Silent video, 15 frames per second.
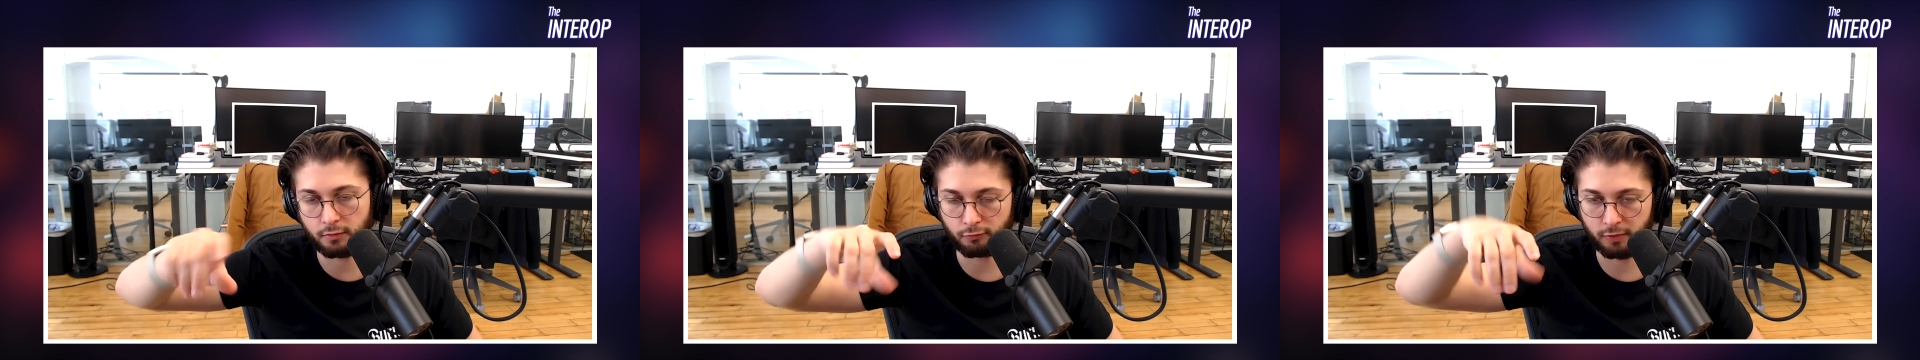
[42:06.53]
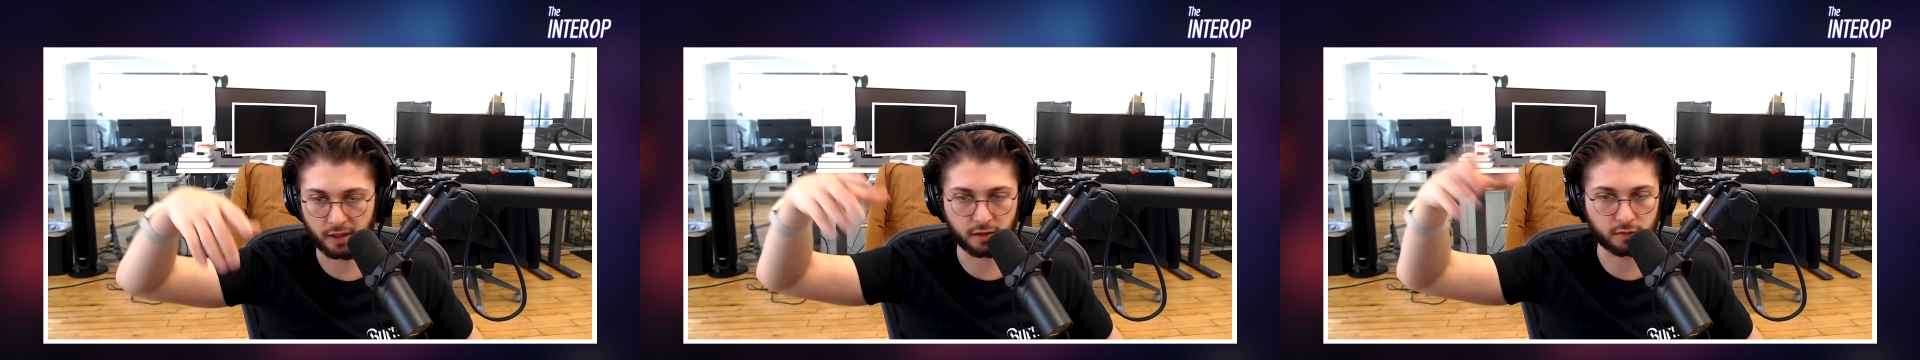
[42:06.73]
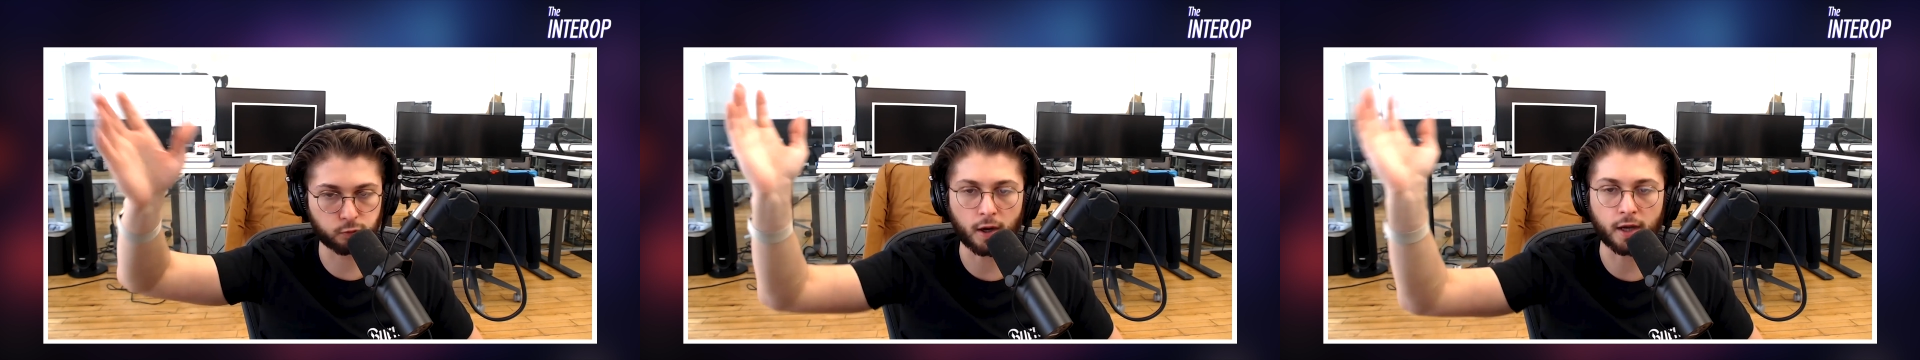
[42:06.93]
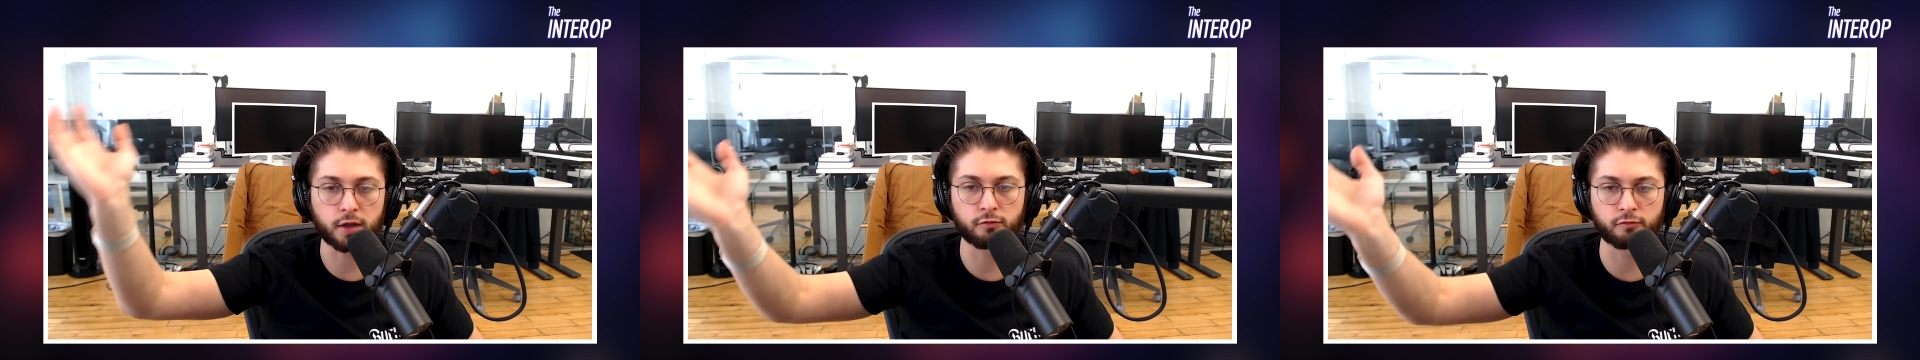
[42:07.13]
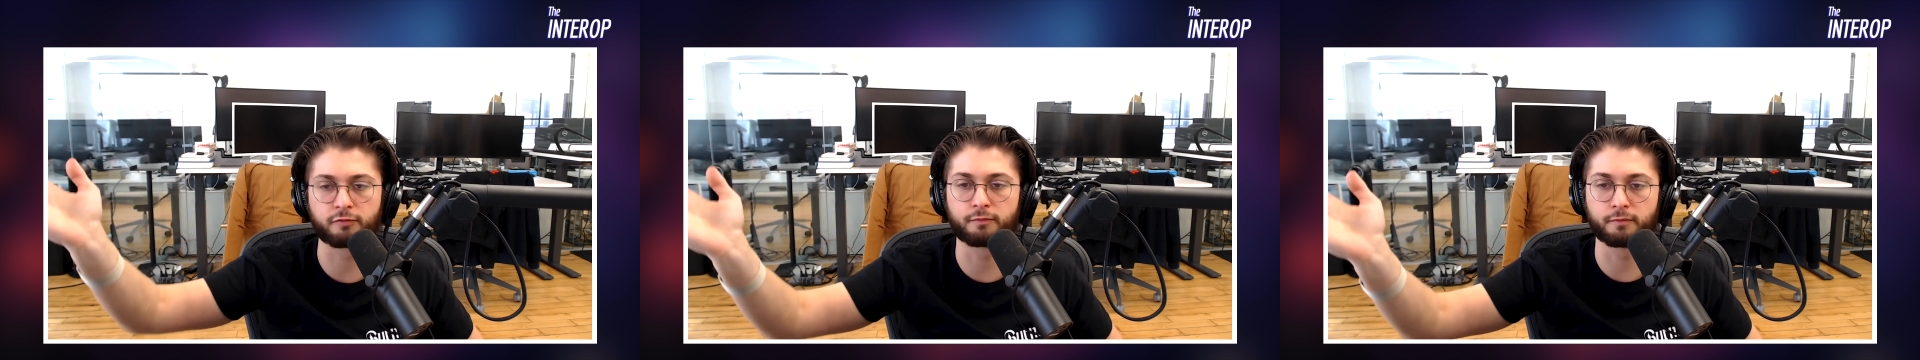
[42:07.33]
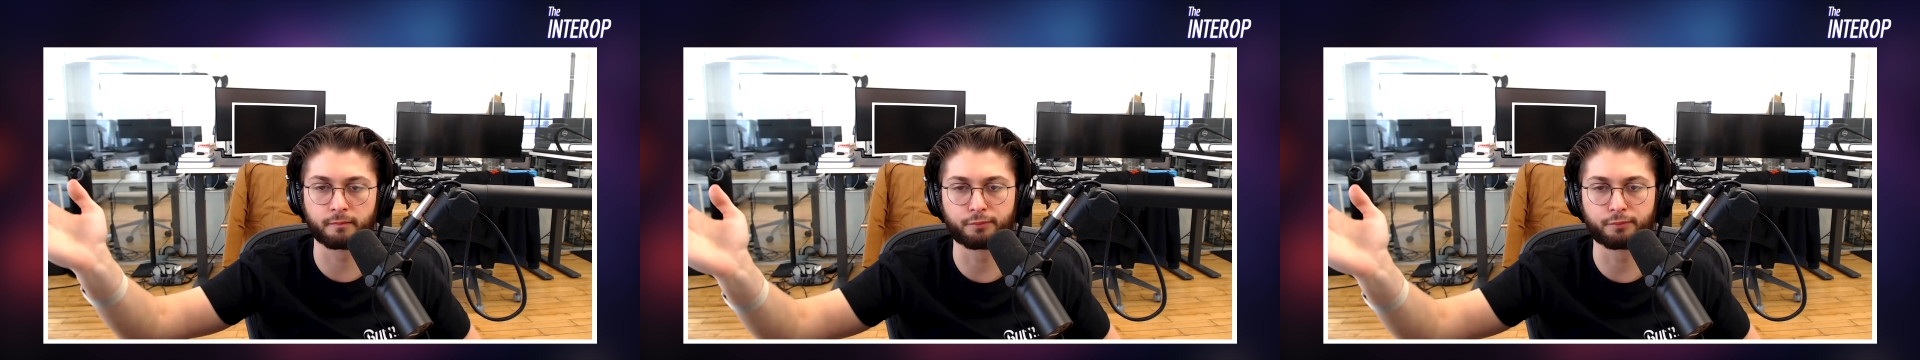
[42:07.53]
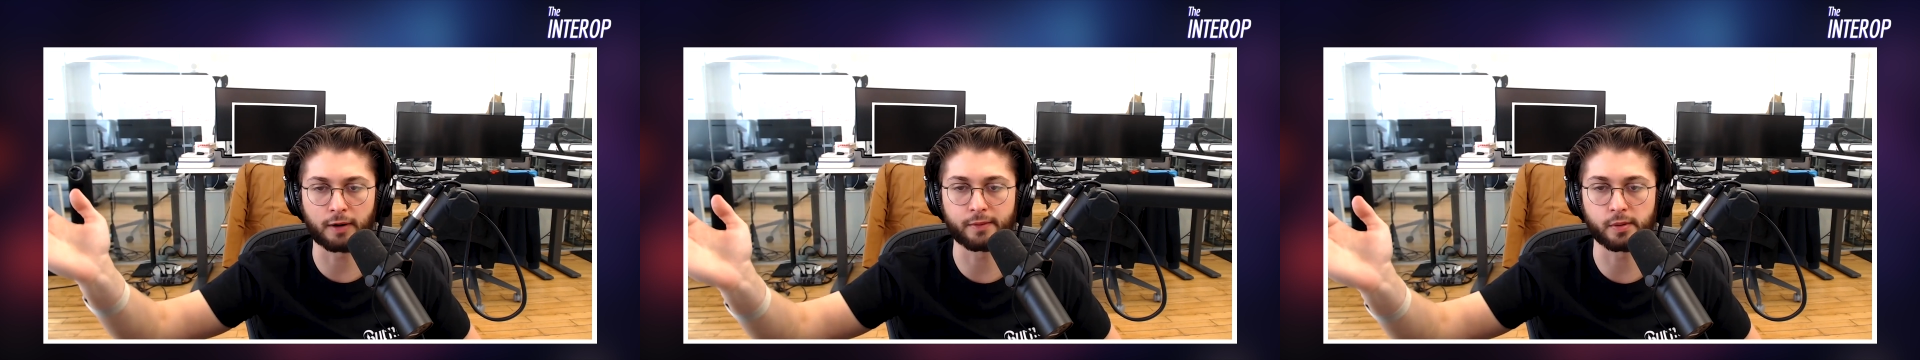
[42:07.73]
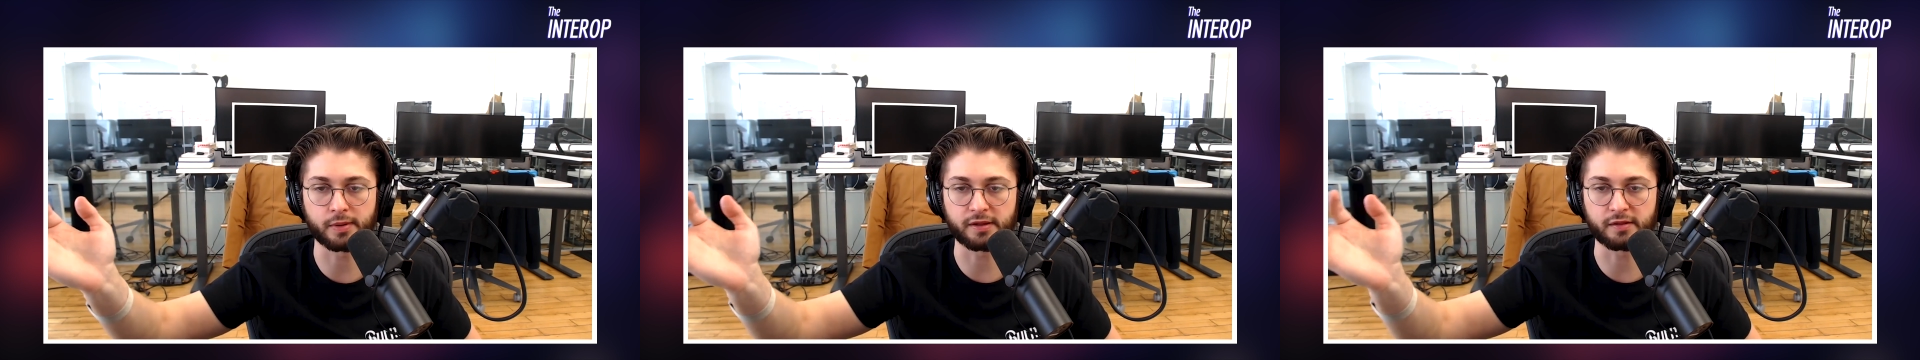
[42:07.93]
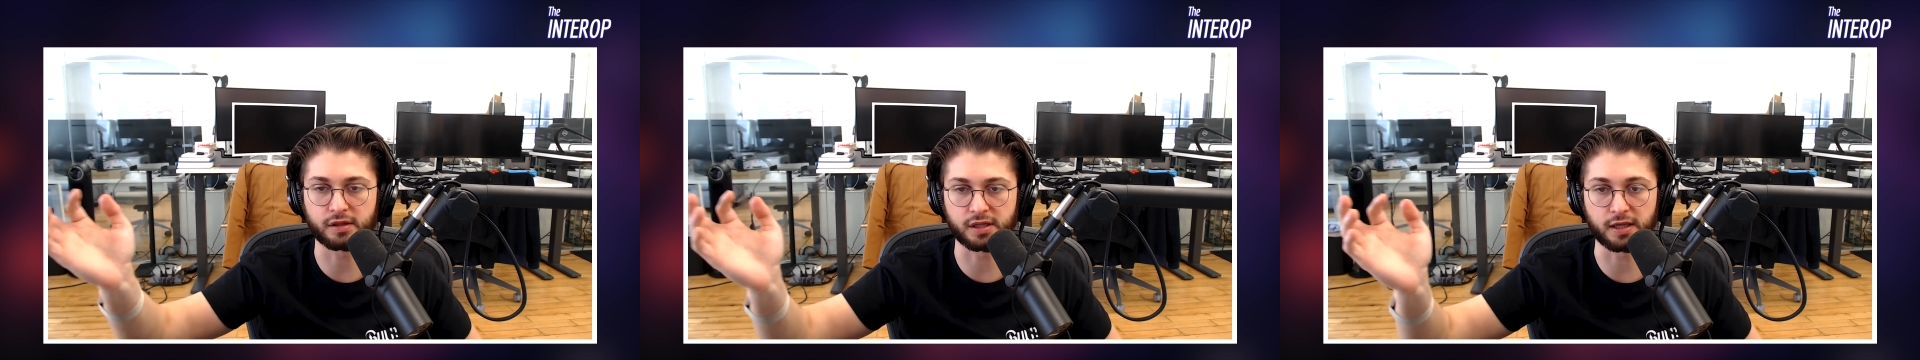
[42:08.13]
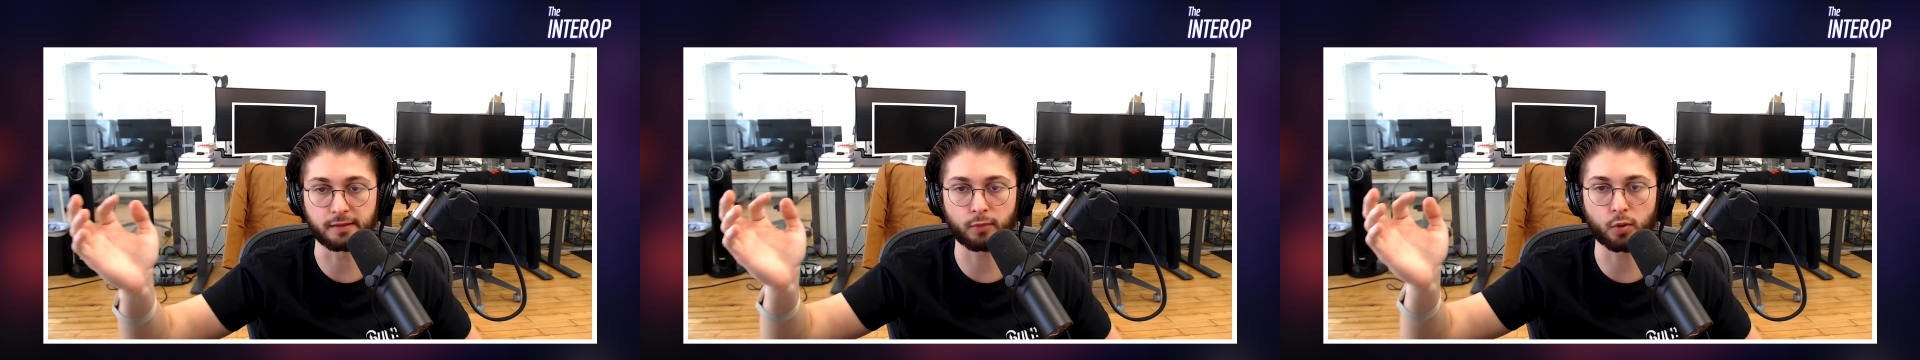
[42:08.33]
is what you've probably
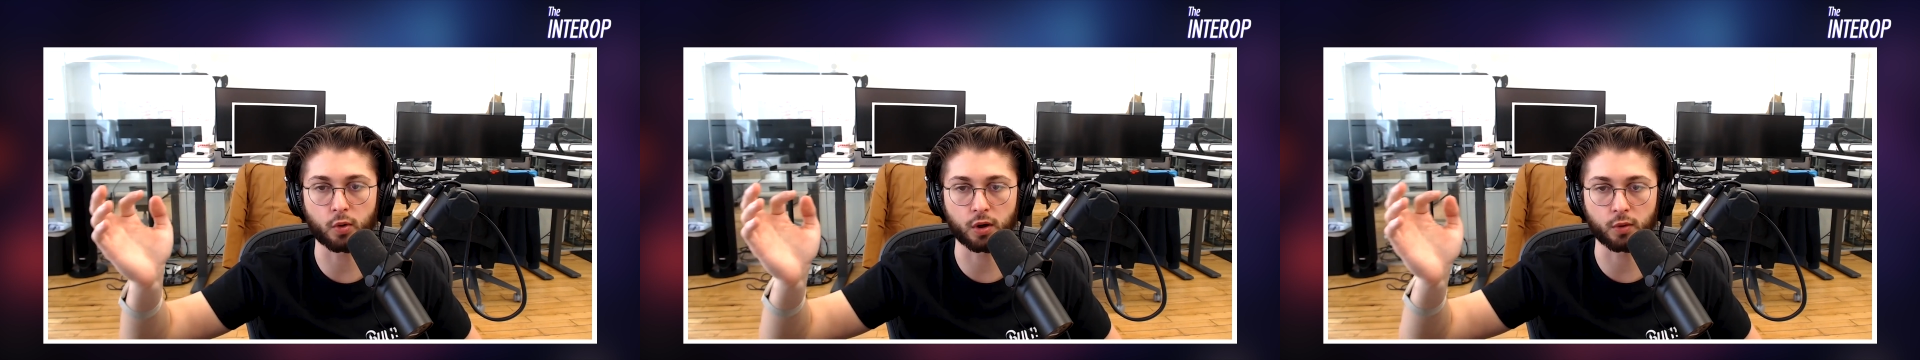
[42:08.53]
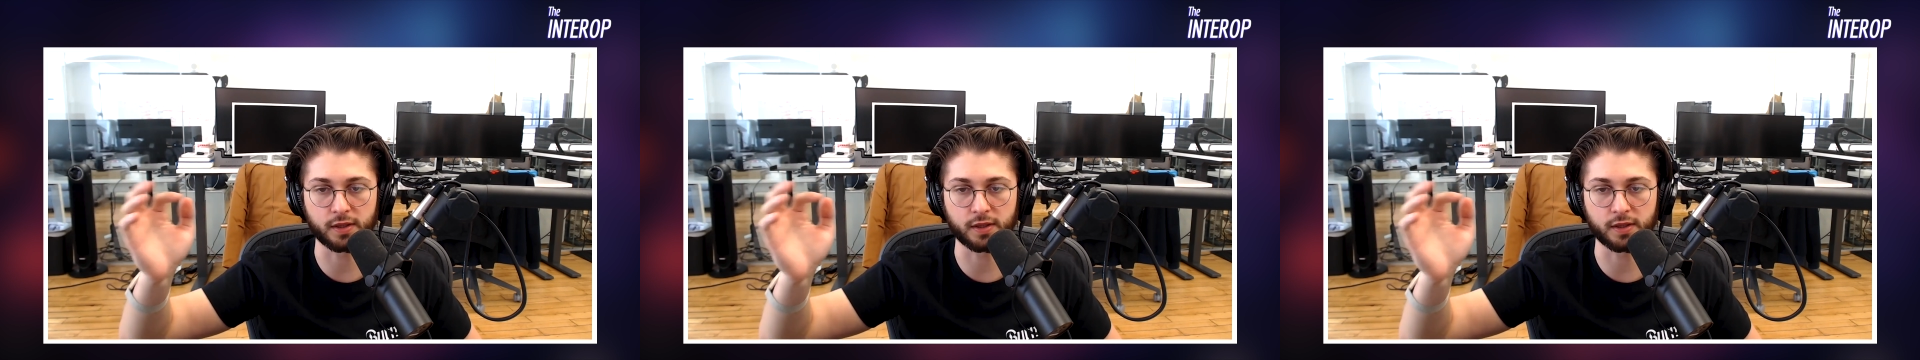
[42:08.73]
seen more,